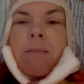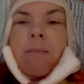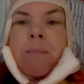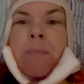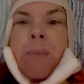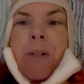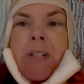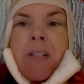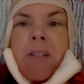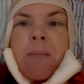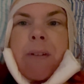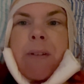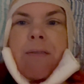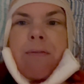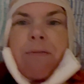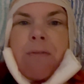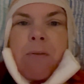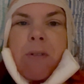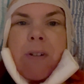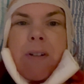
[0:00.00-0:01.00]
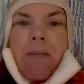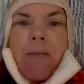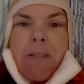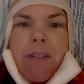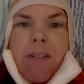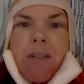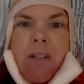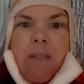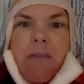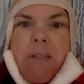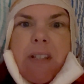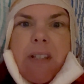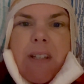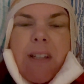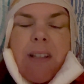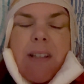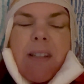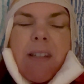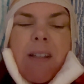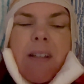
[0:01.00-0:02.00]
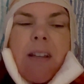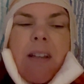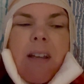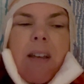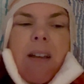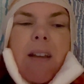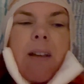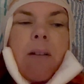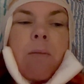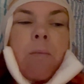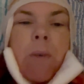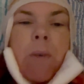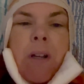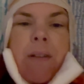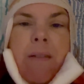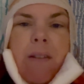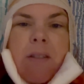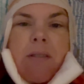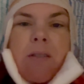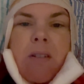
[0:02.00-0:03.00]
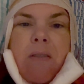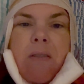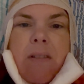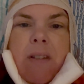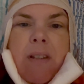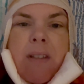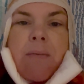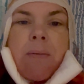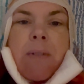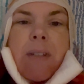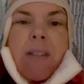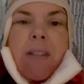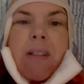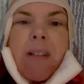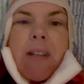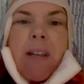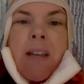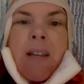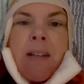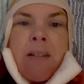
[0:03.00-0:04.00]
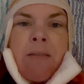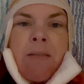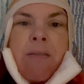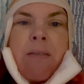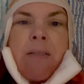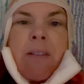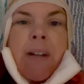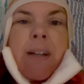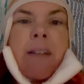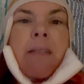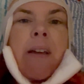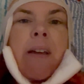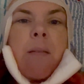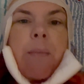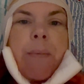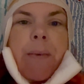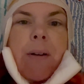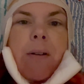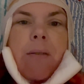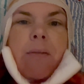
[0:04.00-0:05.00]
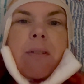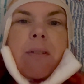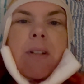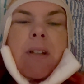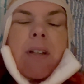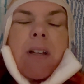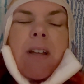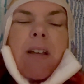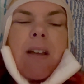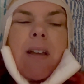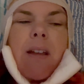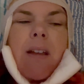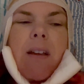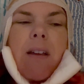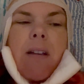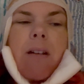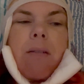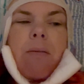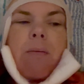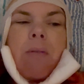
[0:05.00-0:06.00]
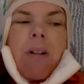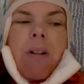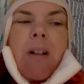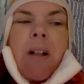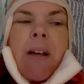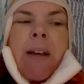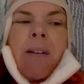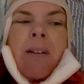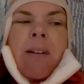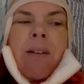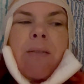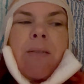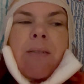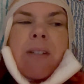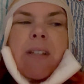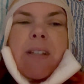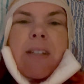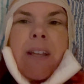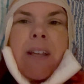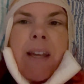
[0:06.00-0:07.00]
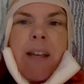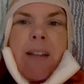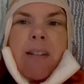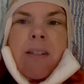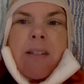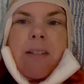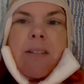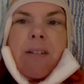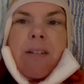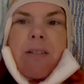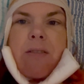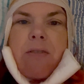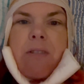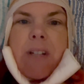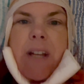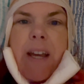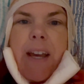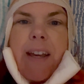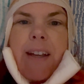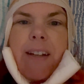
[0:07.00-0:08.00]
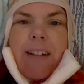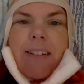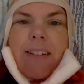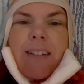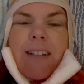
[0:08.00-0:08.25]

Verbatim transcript: booked me for the services. And one of the services was the inner thigh lipo. Well, I go today to surgery day